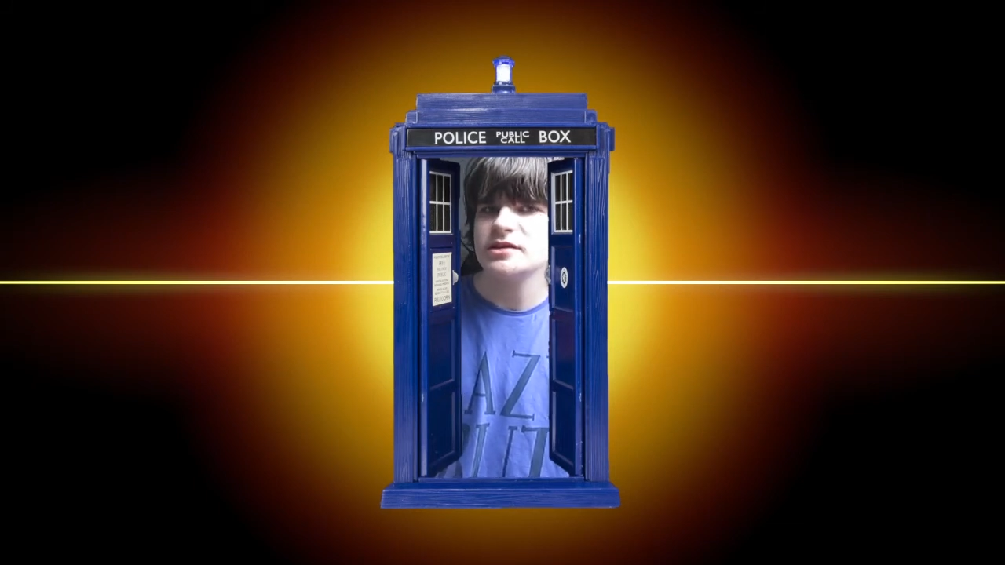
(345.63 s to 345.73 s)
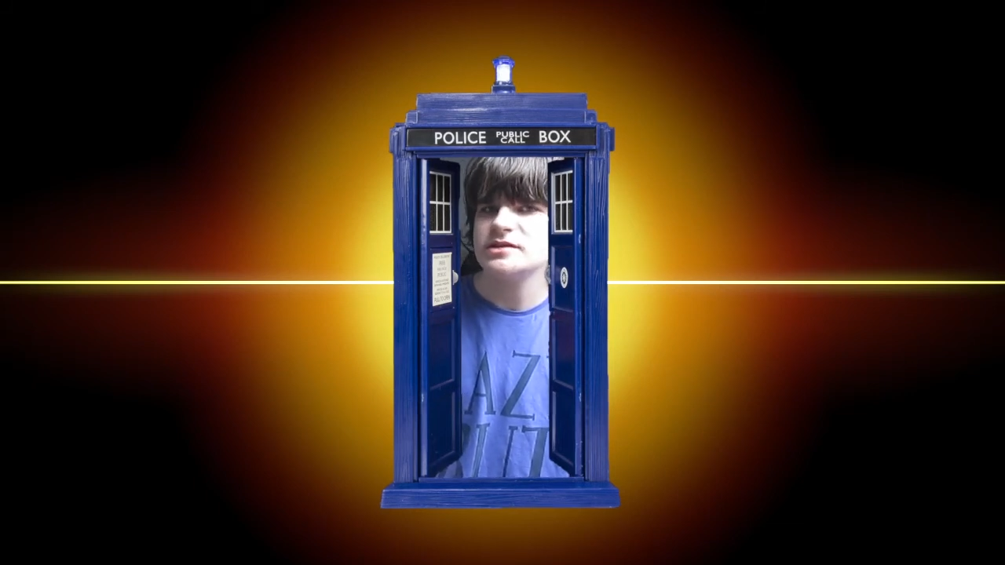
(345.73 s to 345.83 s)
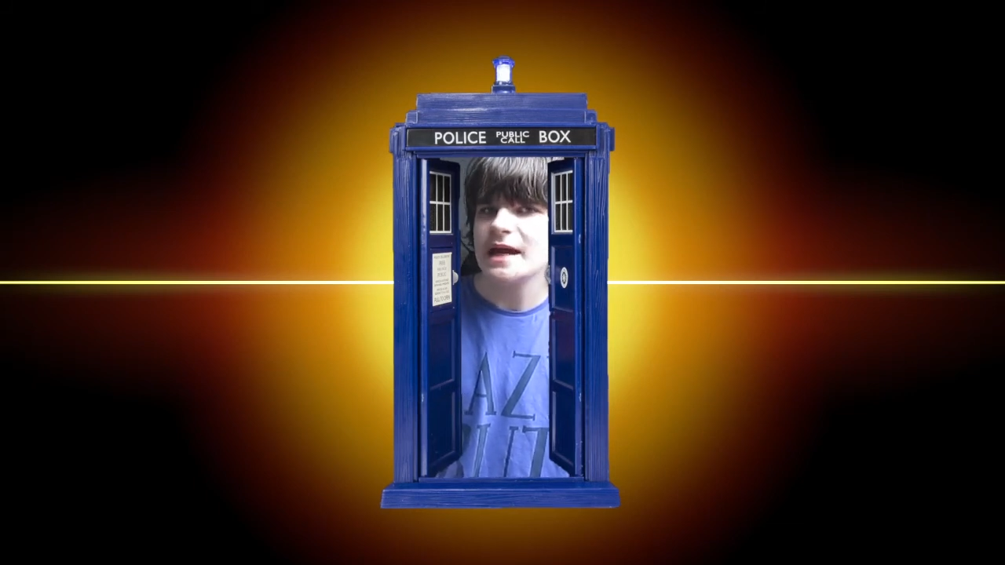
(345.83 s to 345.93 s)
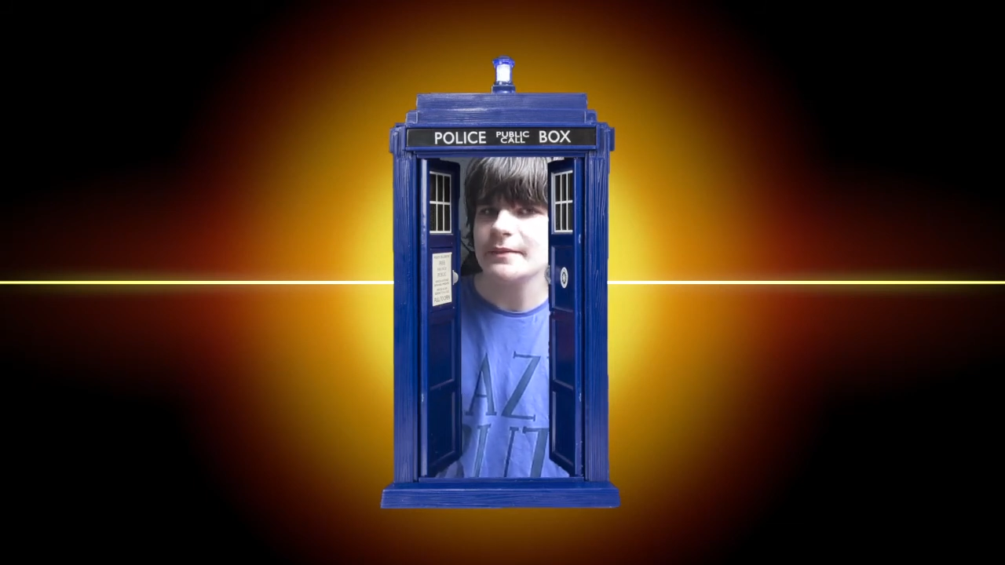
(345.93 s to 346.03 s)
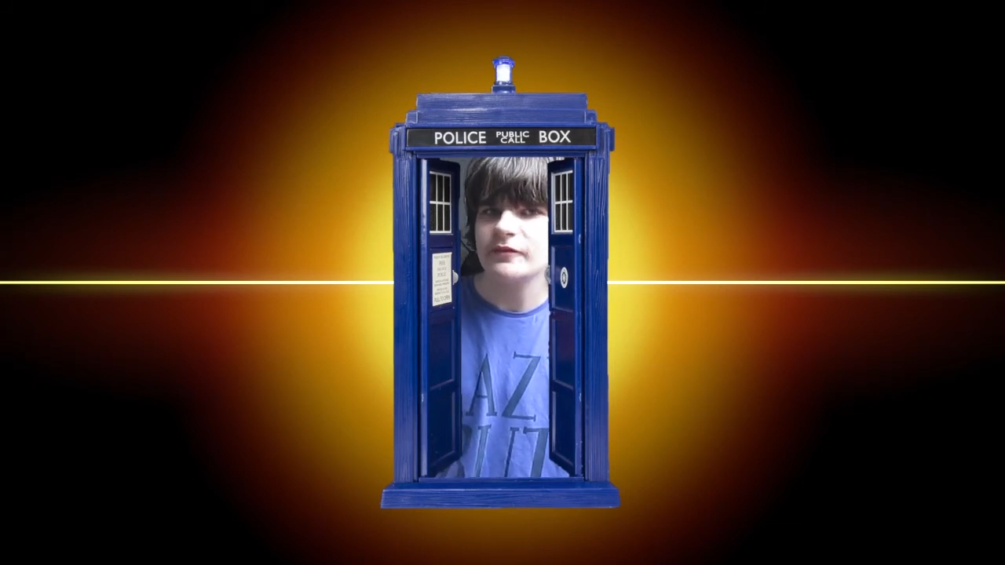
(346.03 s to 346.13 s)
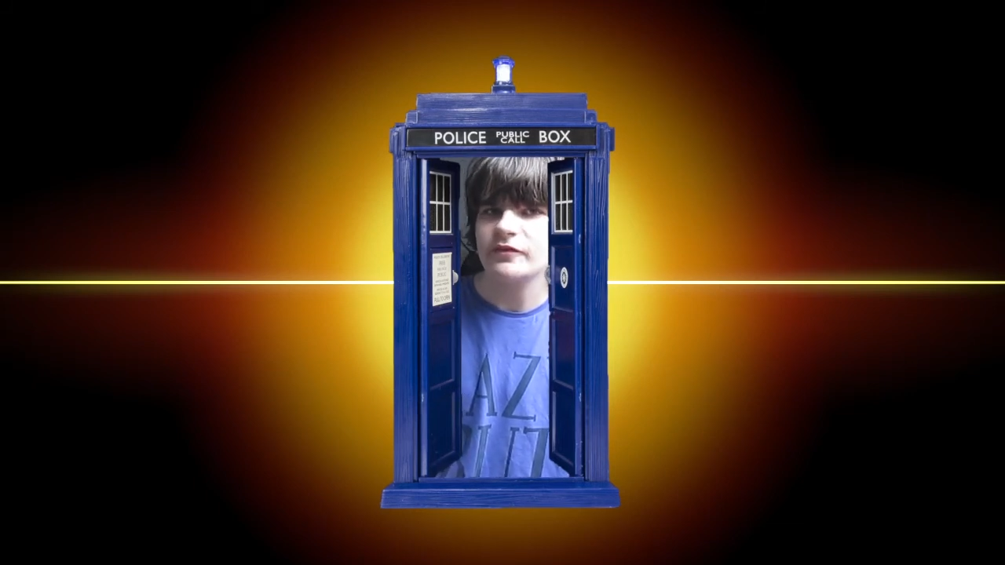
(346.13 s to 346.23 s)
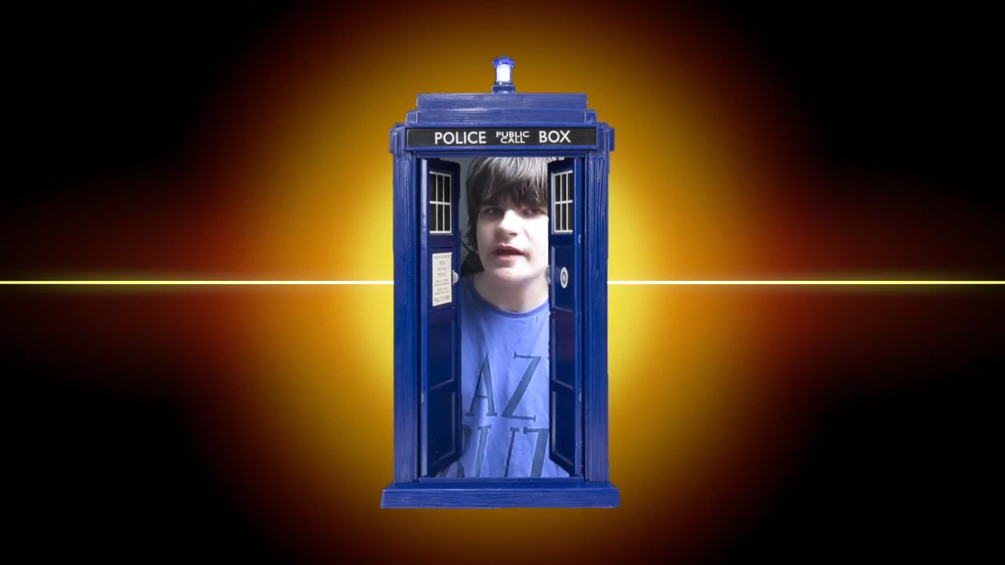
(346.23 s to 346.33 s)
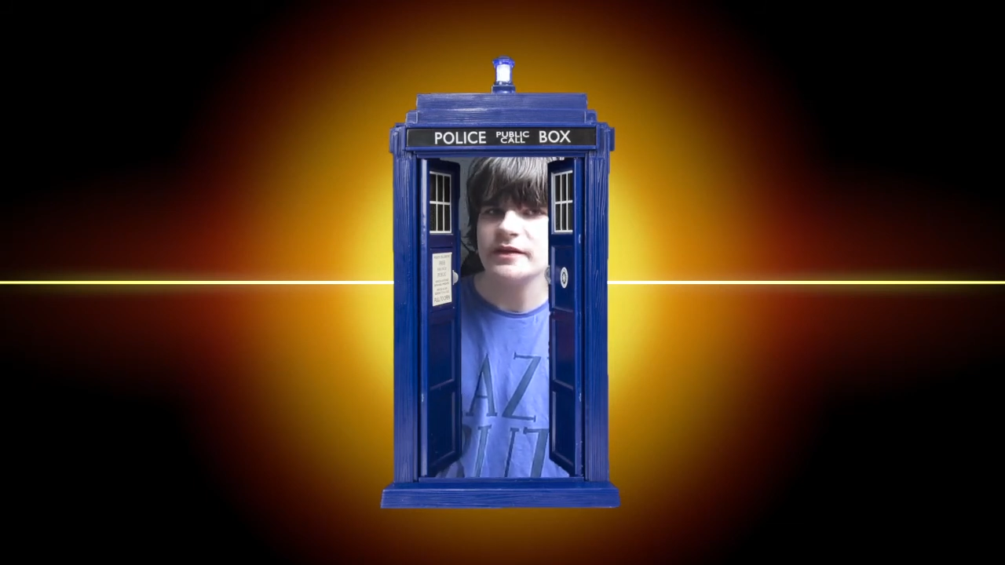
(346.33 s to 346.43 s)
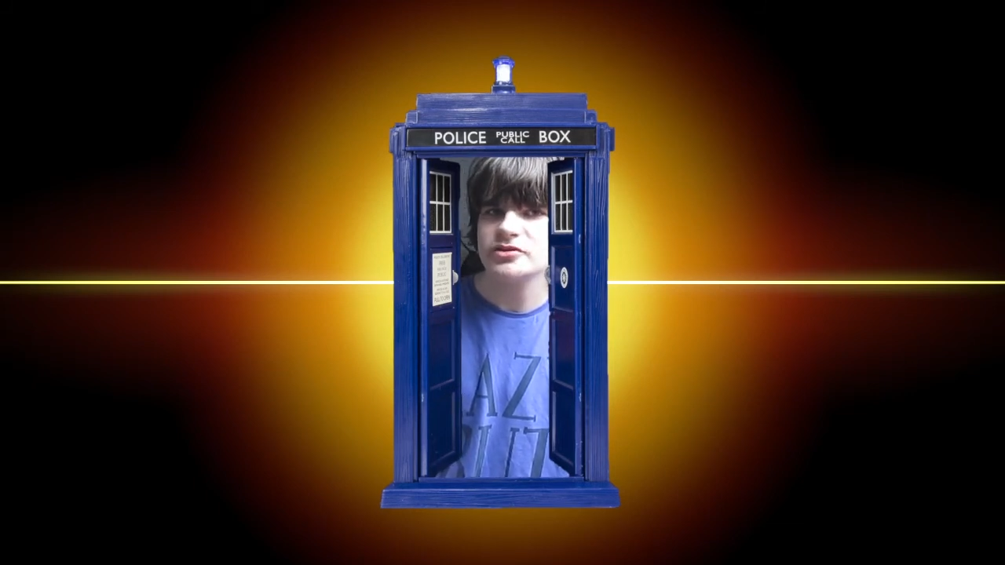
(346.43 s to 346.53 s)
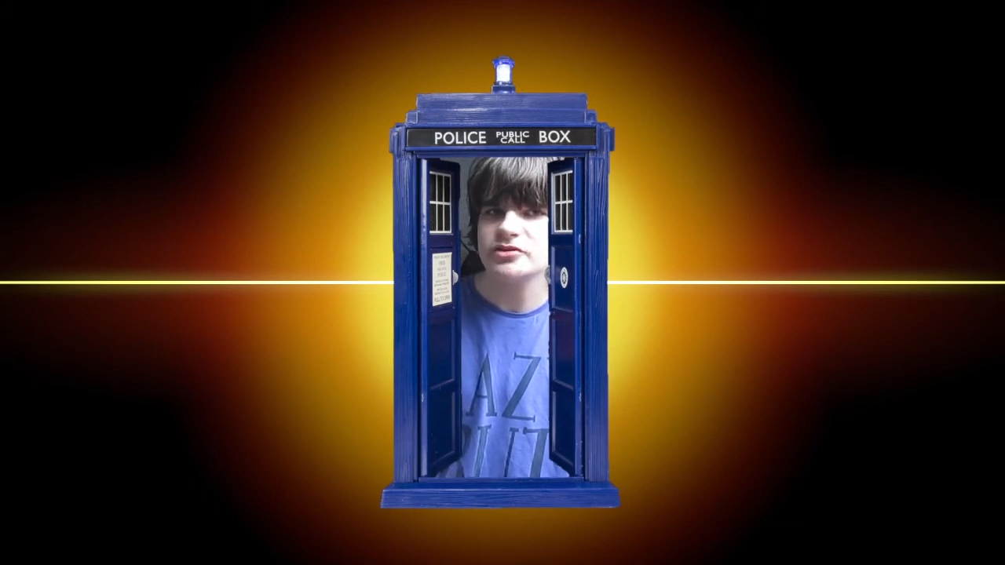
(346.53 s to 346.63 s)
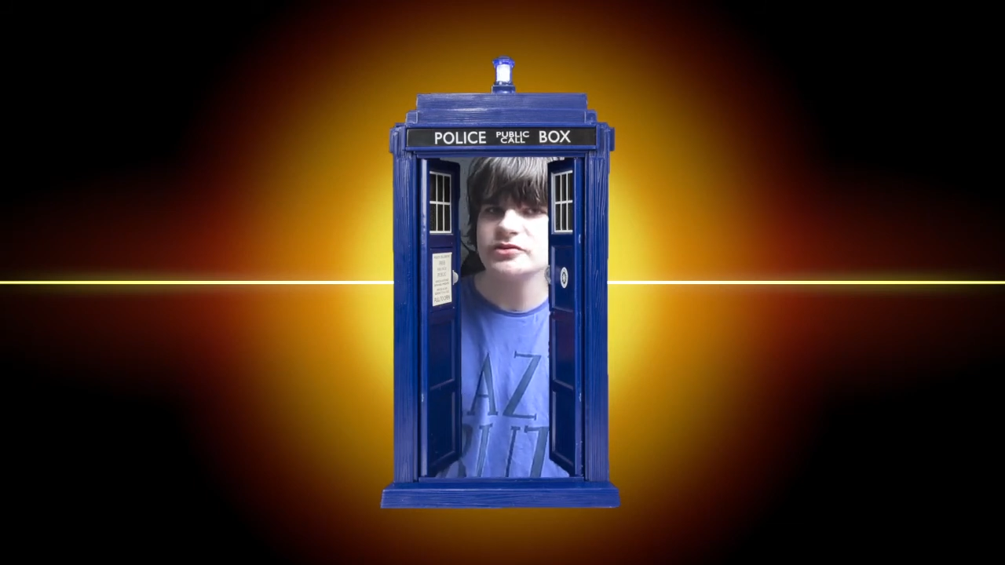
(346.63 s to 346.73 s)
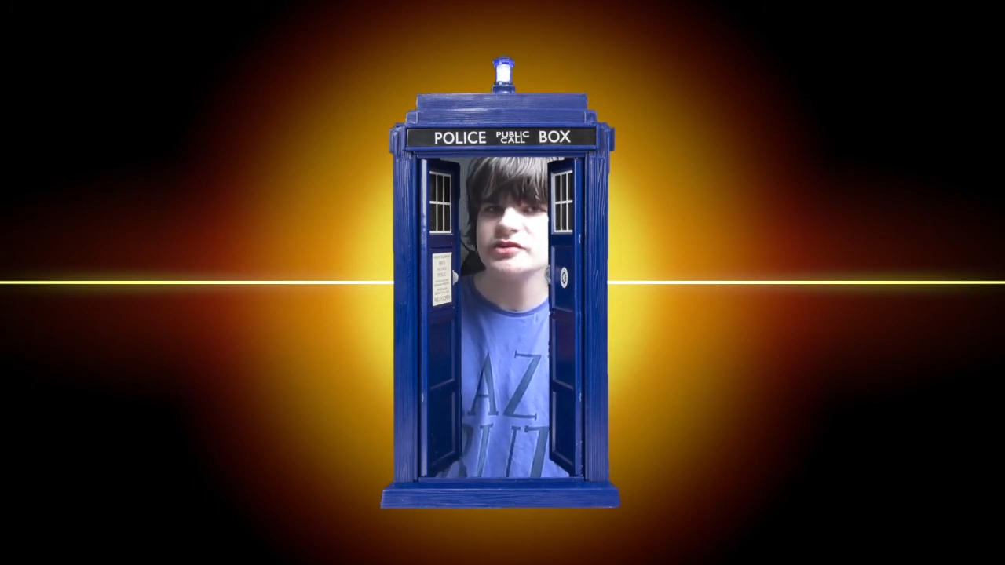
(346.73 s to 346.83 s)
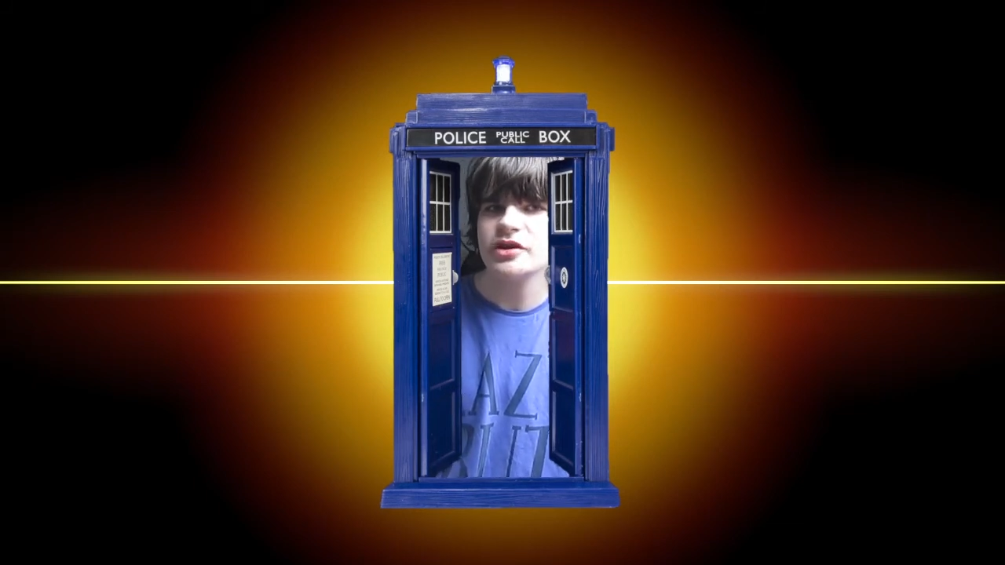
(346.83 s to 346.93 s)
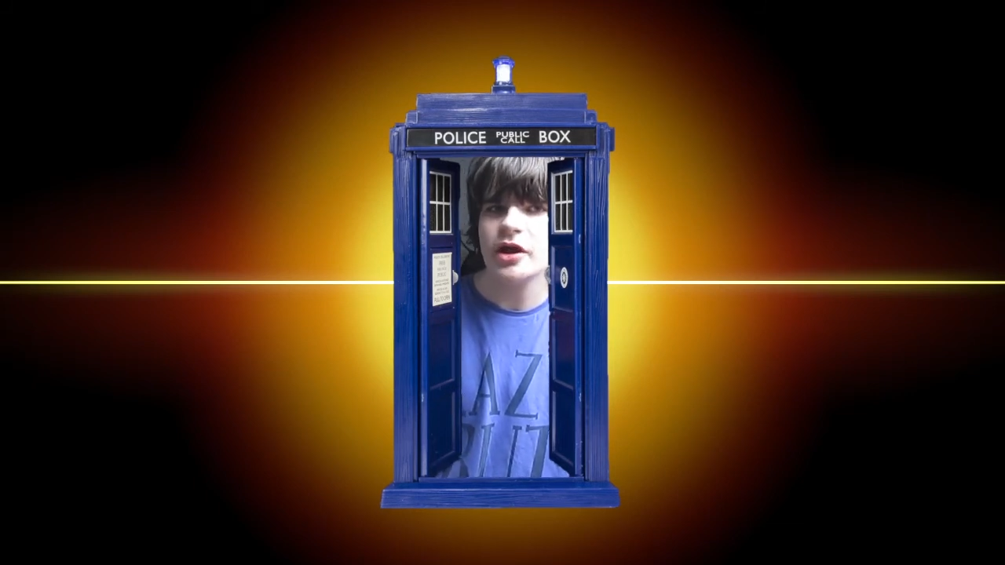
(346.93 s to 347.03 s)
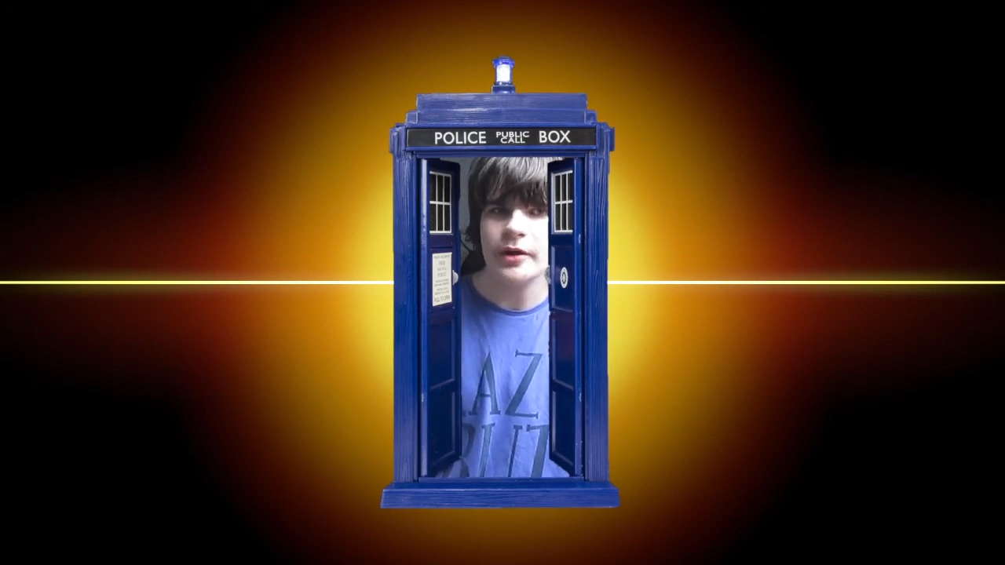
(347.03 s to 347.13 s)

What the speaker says: Time of Angels,